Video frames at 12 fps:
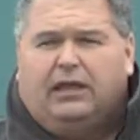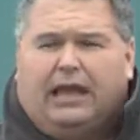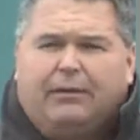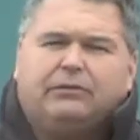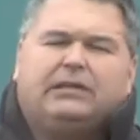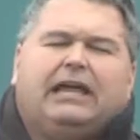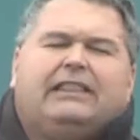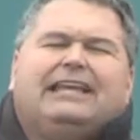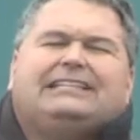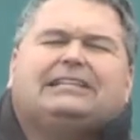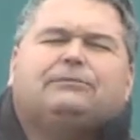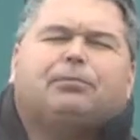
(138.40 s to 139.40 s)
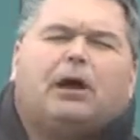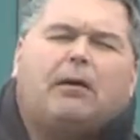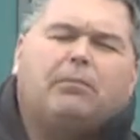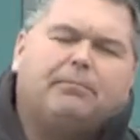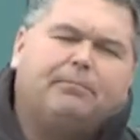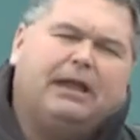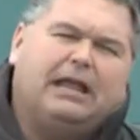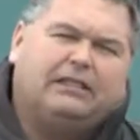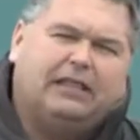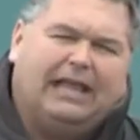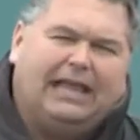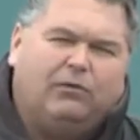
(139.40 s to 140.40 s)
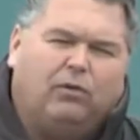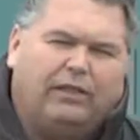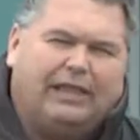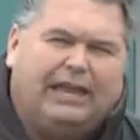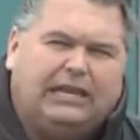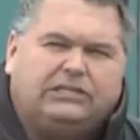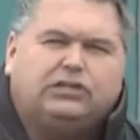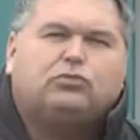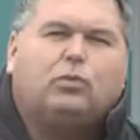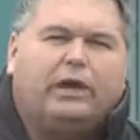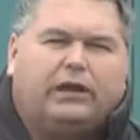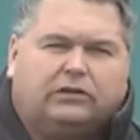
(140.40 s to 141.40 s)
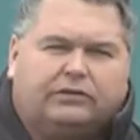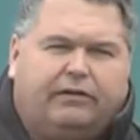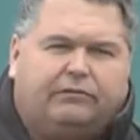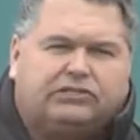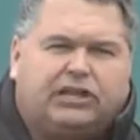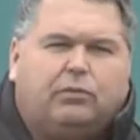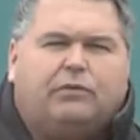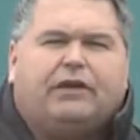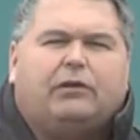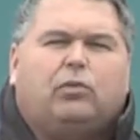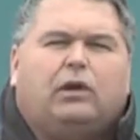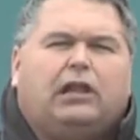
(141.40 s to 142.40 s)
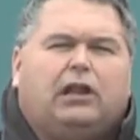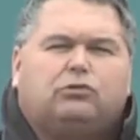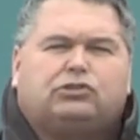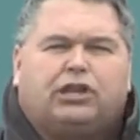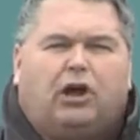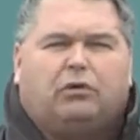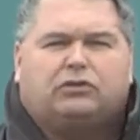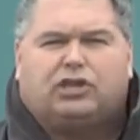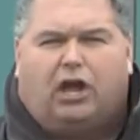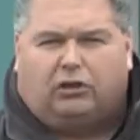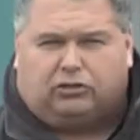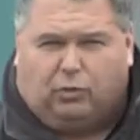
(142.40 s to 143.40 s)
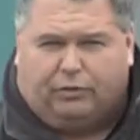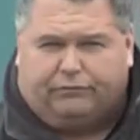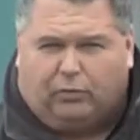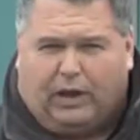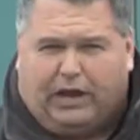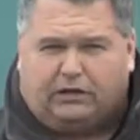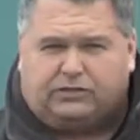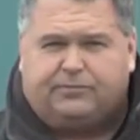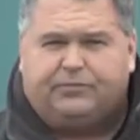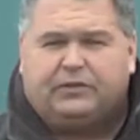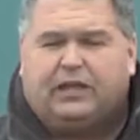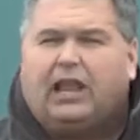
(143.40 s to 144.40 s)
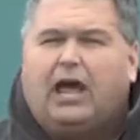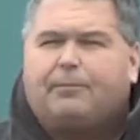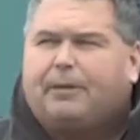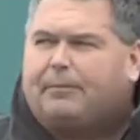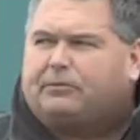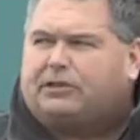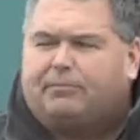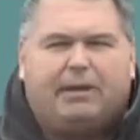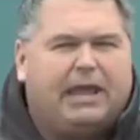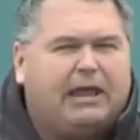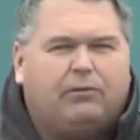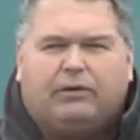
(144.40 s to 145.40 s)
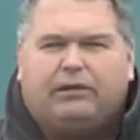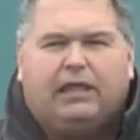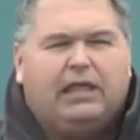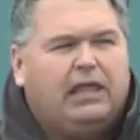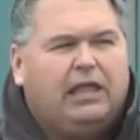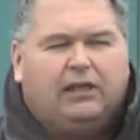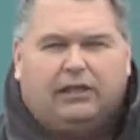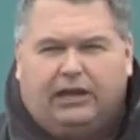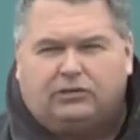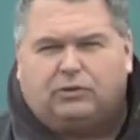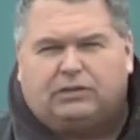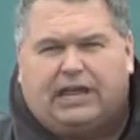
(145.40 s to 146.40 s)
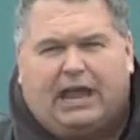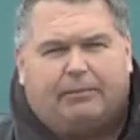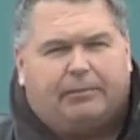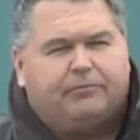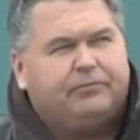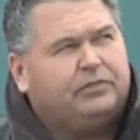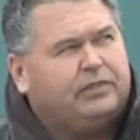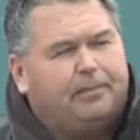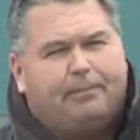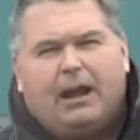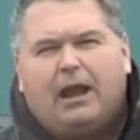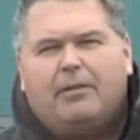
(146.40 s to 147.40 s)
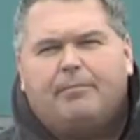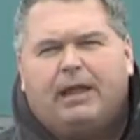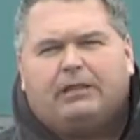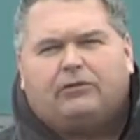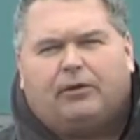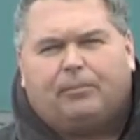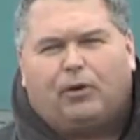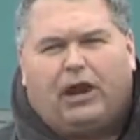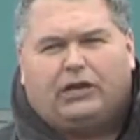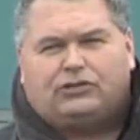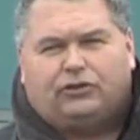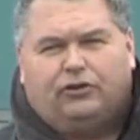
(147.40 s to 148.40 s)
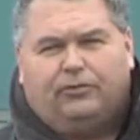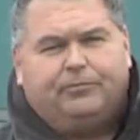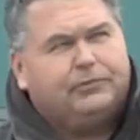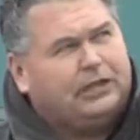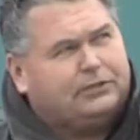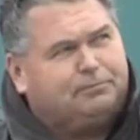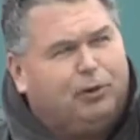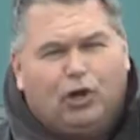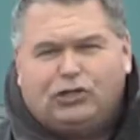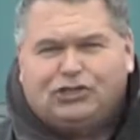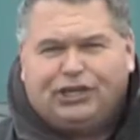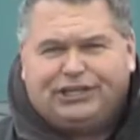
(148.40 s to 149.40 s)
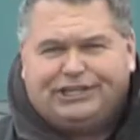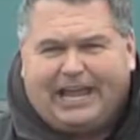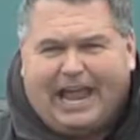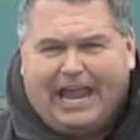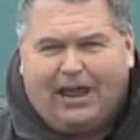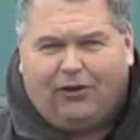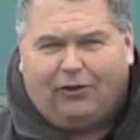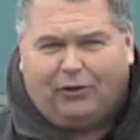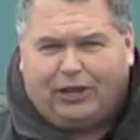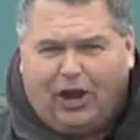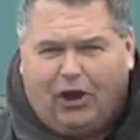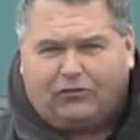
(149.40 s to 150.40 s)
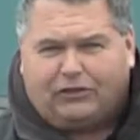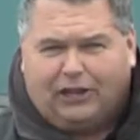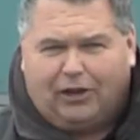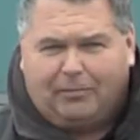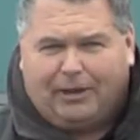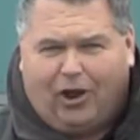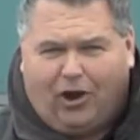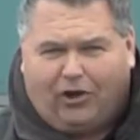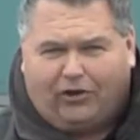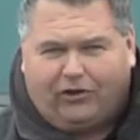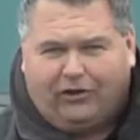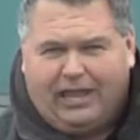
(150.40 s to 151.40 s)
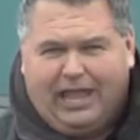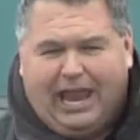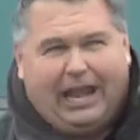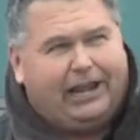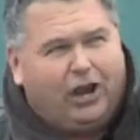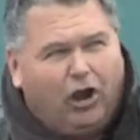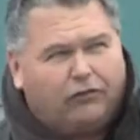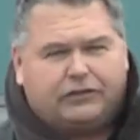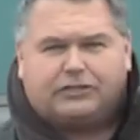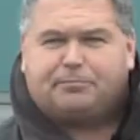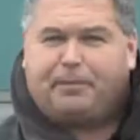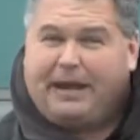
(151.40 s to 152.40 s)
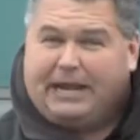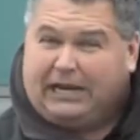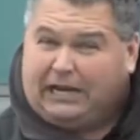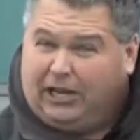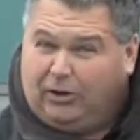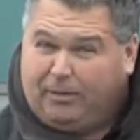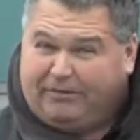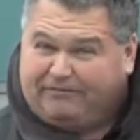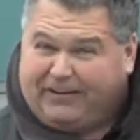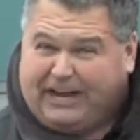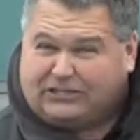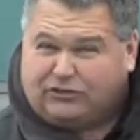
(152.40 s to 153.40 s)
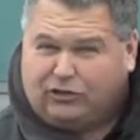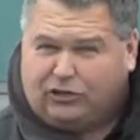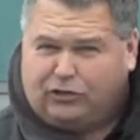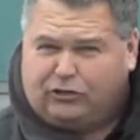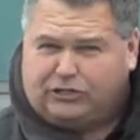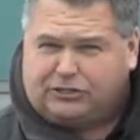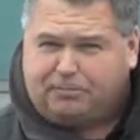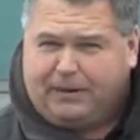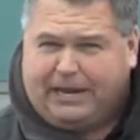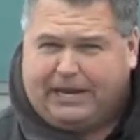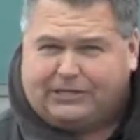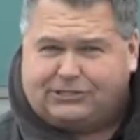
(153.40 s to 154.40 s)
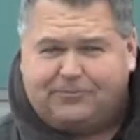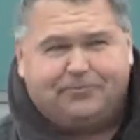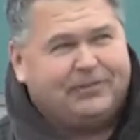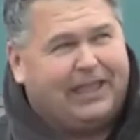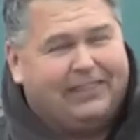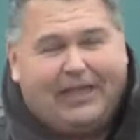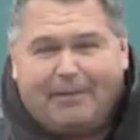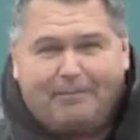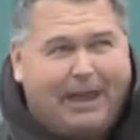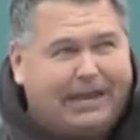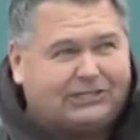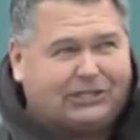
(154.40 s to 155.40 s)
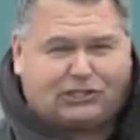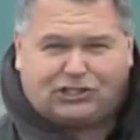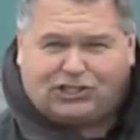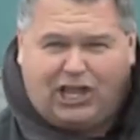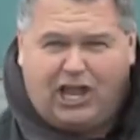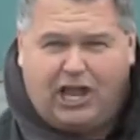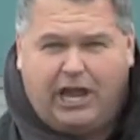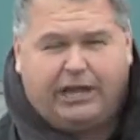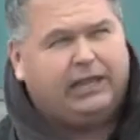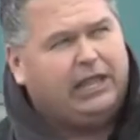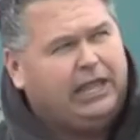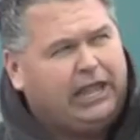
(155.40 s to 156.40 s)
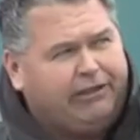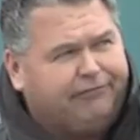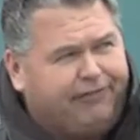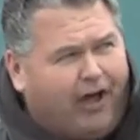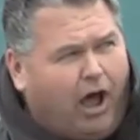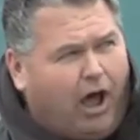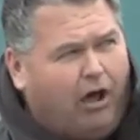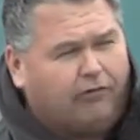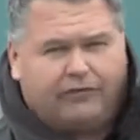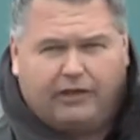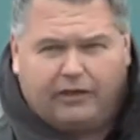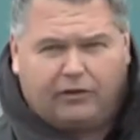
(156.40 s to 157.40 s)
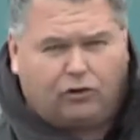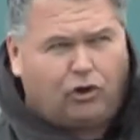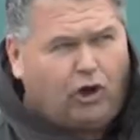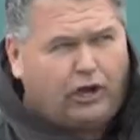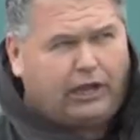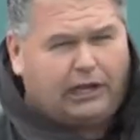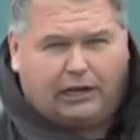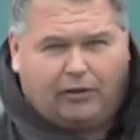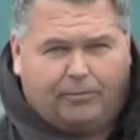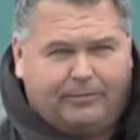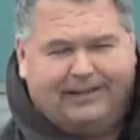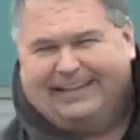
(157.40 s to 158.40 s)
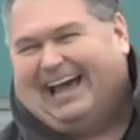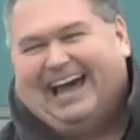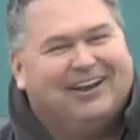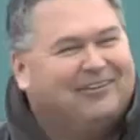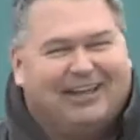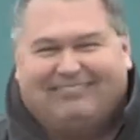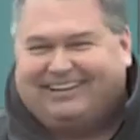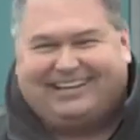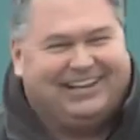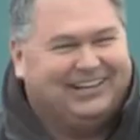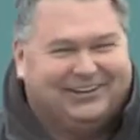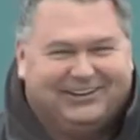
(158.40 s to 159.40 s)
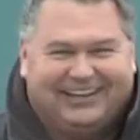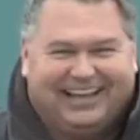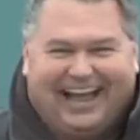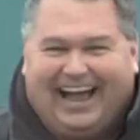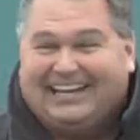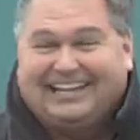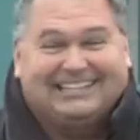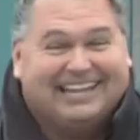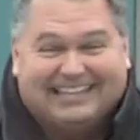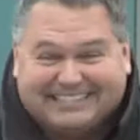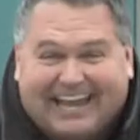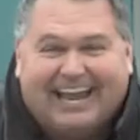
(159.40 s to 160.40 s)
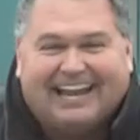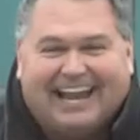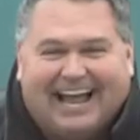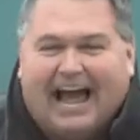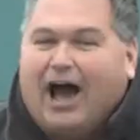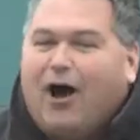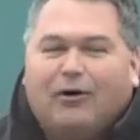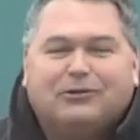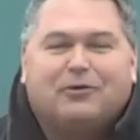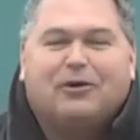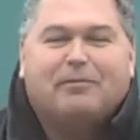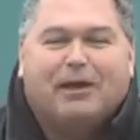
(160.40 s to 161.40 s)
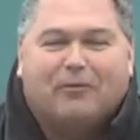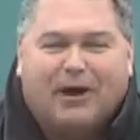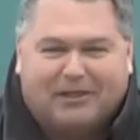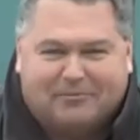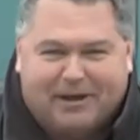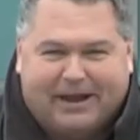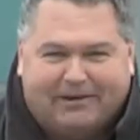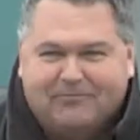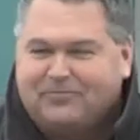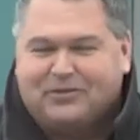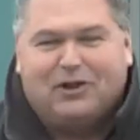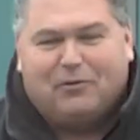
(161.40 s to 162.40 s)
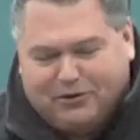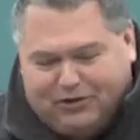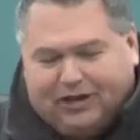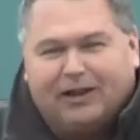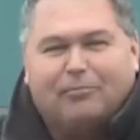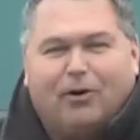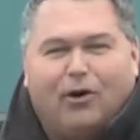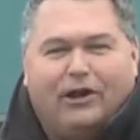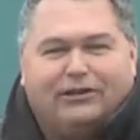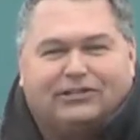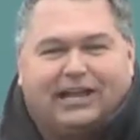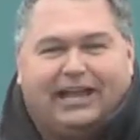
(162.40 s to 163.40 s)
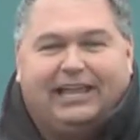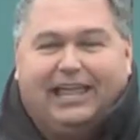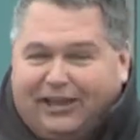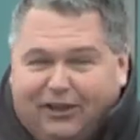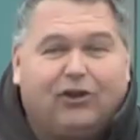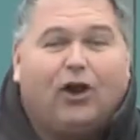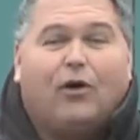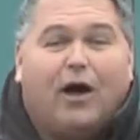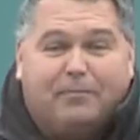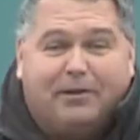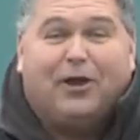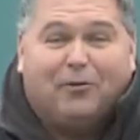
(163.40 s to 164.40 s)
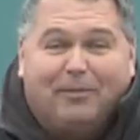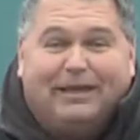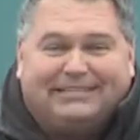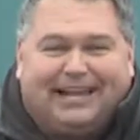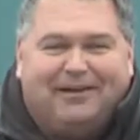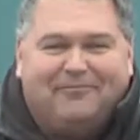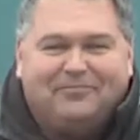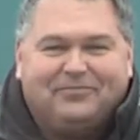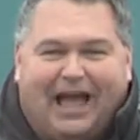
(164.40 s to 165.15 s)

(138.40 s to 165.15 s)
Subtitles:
I'm going to tell you, this has probably been one of the easiest winters I've ever seen. We've had one little snow and it's gone in 24 hours. A lot of people say, man, here's what's happening. The barometric pressure is pushing down on the earth a little bit harder, and the earth is spinning a little bit faster than it usually spins, and that makes the sun evolve crooked a little. I don't have a clue. It sounded like I always wanted to be a weatherman. You know when you're a little boy and you say, you grow up and you're going to be something?